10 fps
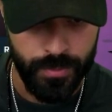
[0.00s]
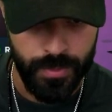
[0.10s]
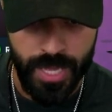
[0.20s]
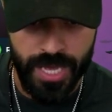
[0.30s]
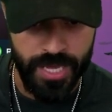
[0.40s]

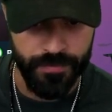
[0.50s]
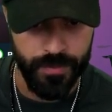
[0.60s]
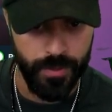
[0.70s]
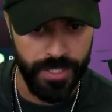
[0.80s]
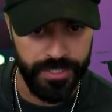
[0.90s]
I have
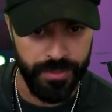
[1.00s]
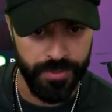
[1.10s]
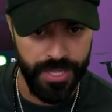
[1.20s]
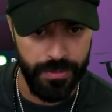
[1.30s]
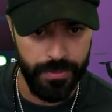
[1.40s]
no idea
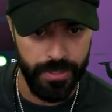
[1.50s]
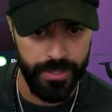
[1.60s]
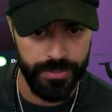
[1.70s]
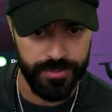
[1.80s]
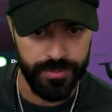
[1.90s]
what that
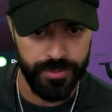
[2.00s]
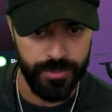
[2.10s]
was.